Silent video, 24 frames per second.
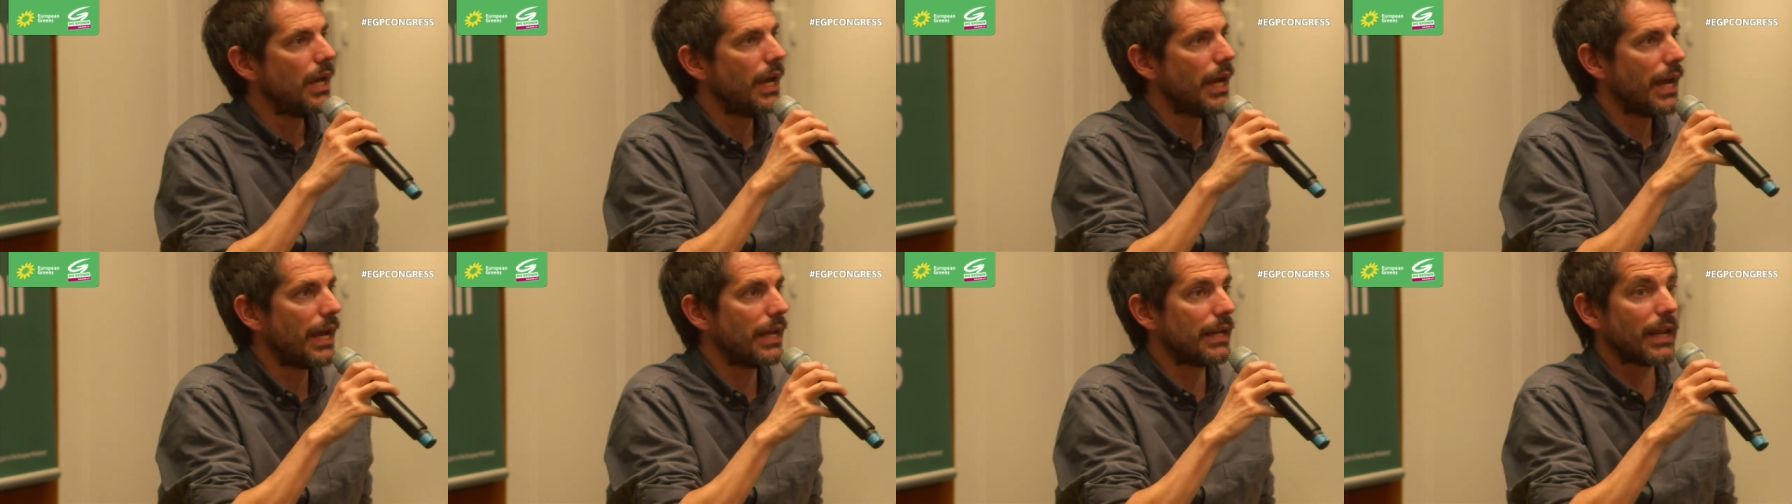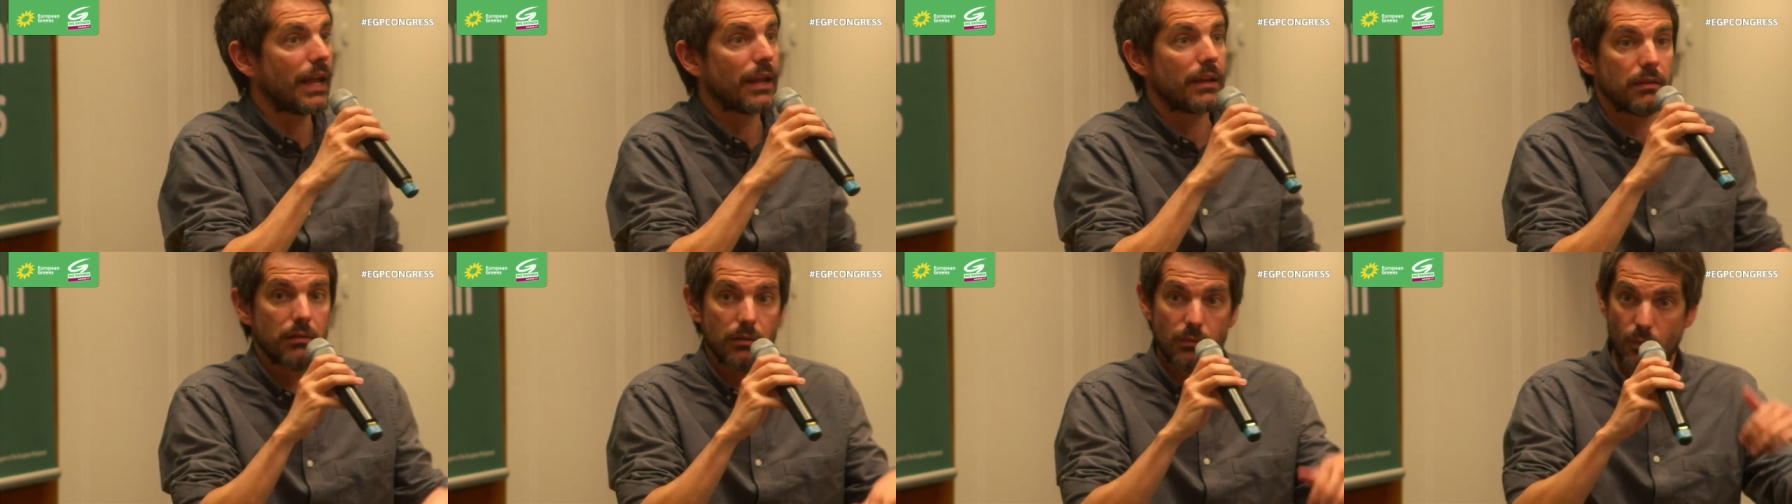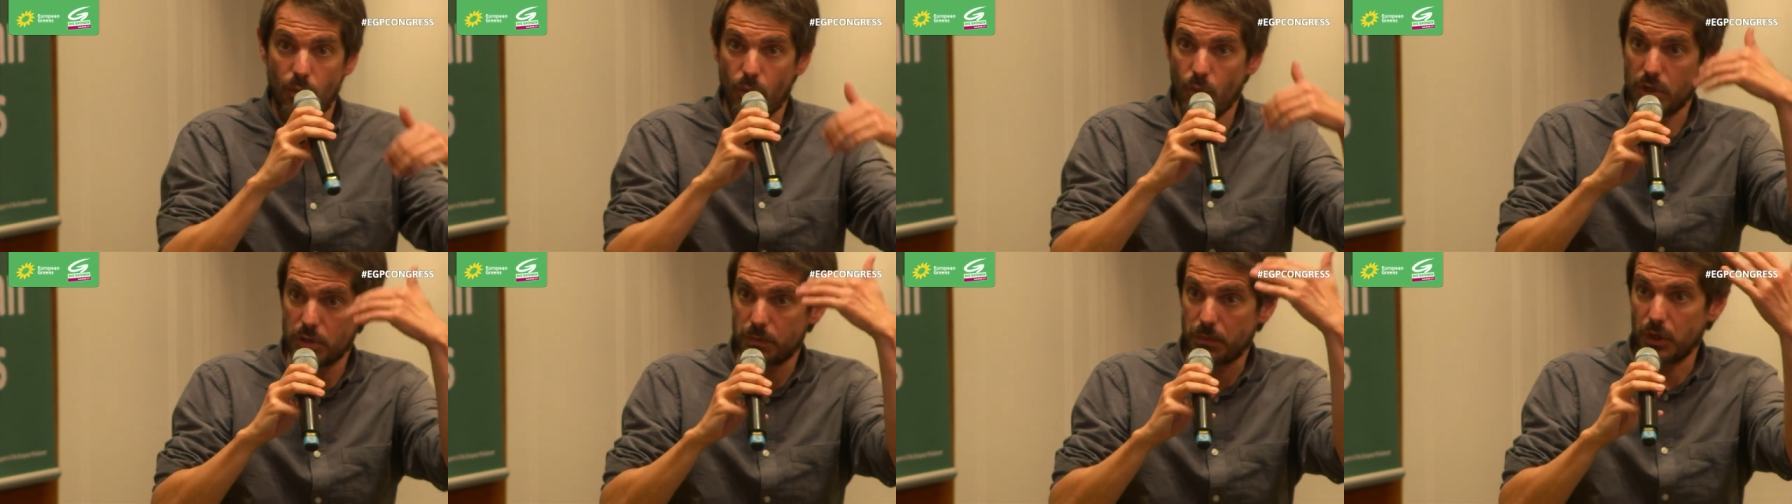And that
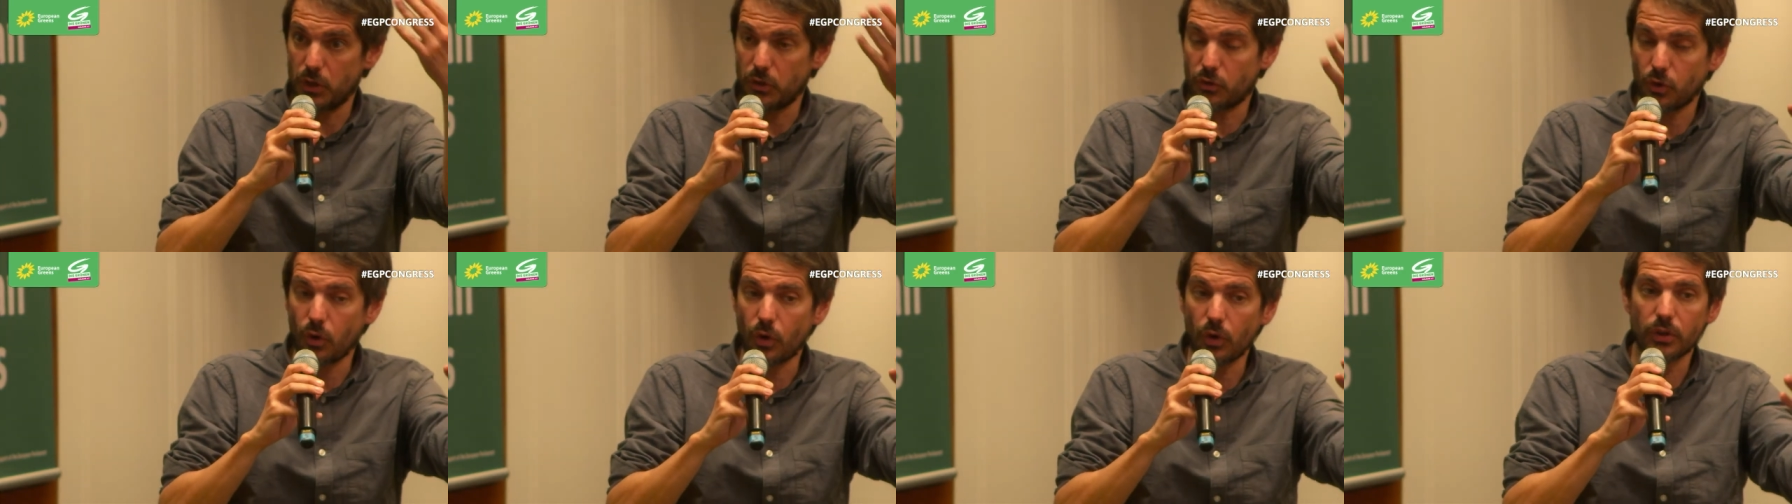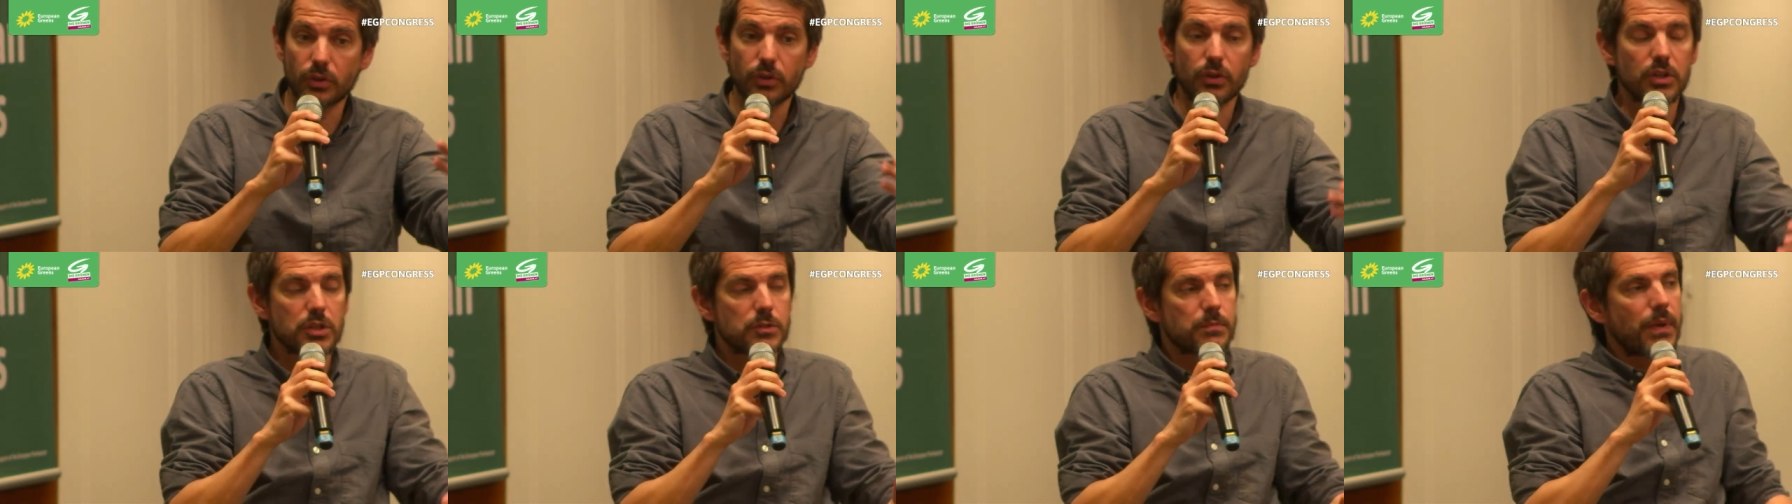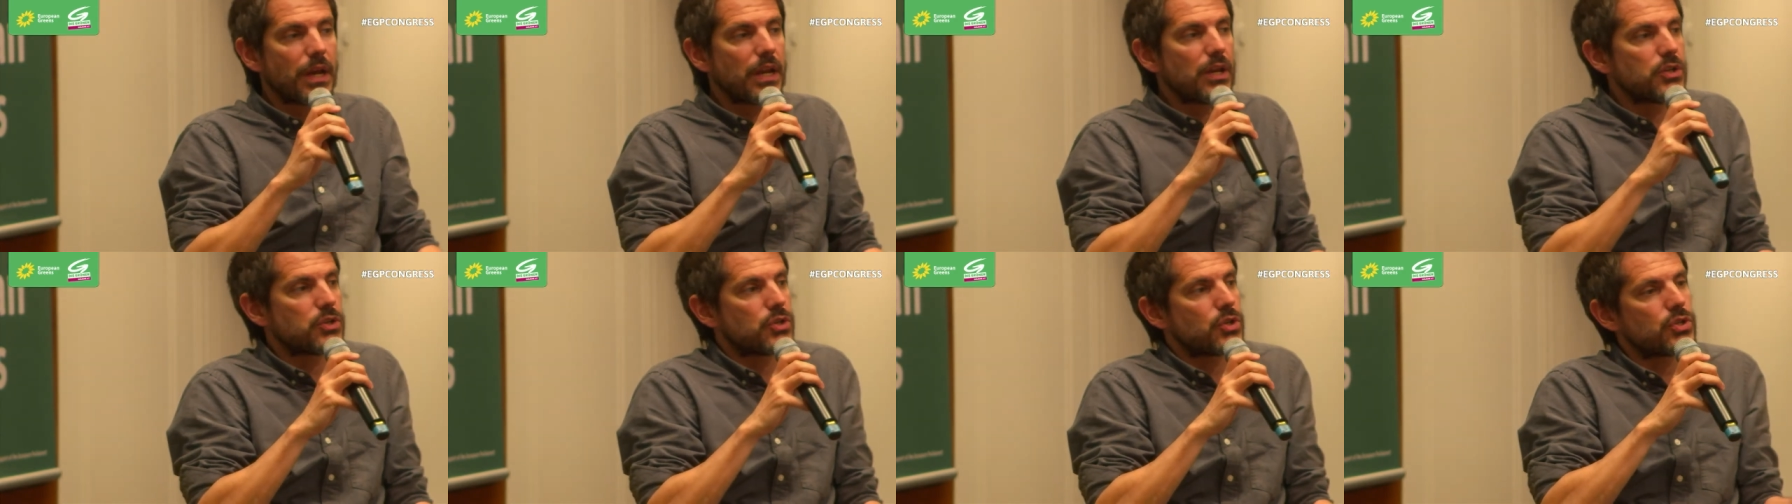was being told to the
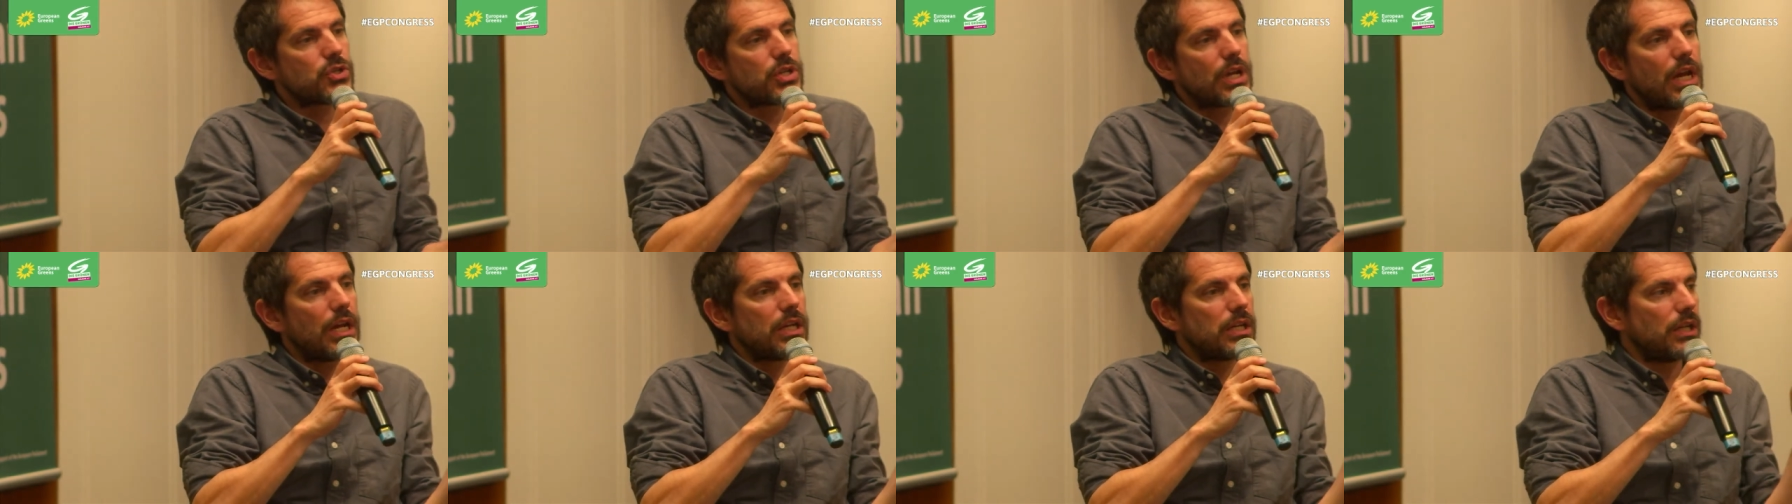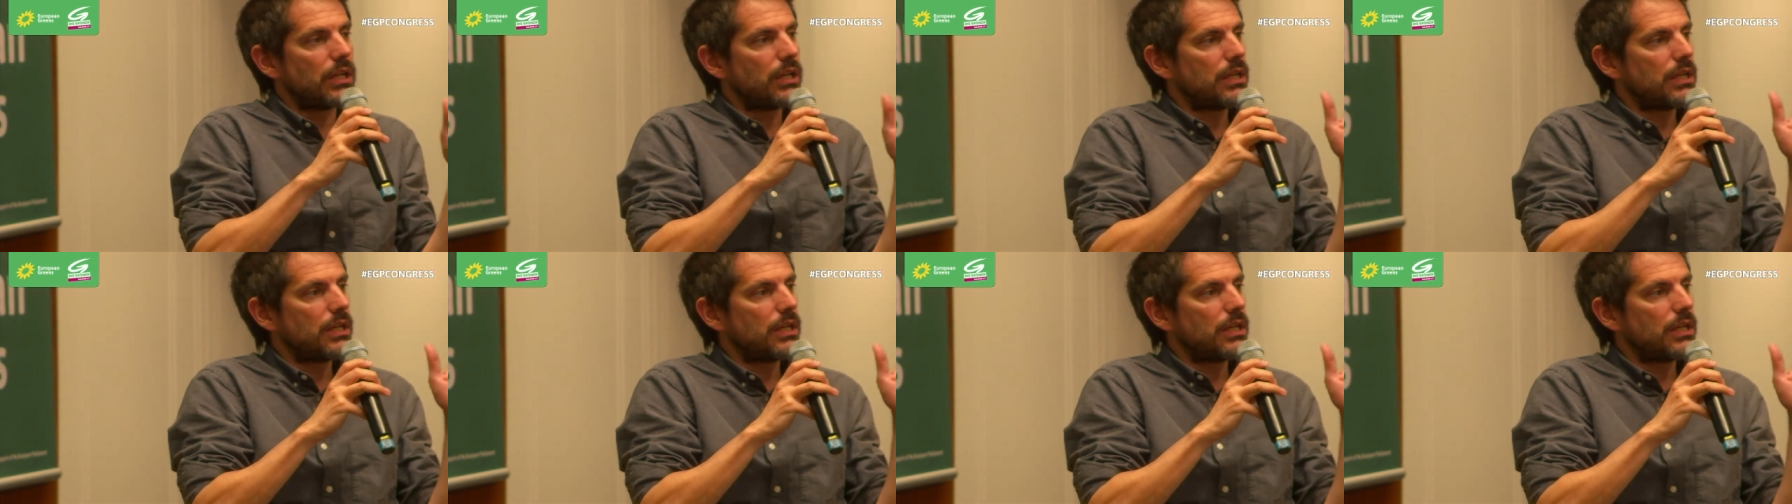Spanish society,